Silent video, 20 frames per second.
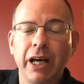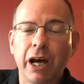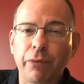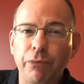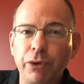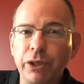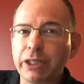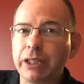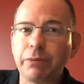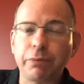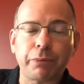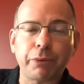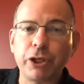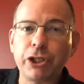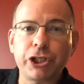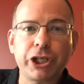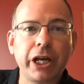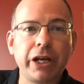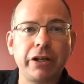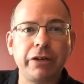really
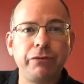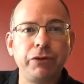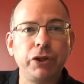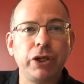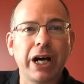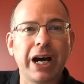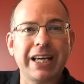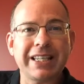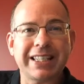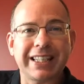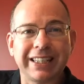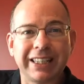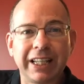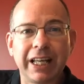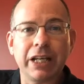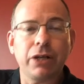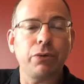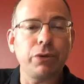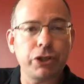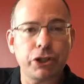appreciate it if you guys
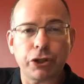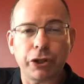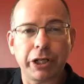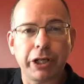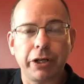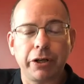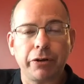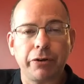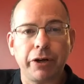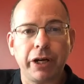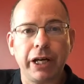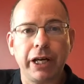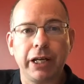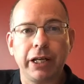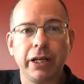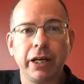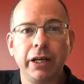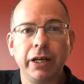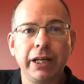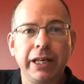like what you're
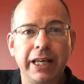hearing,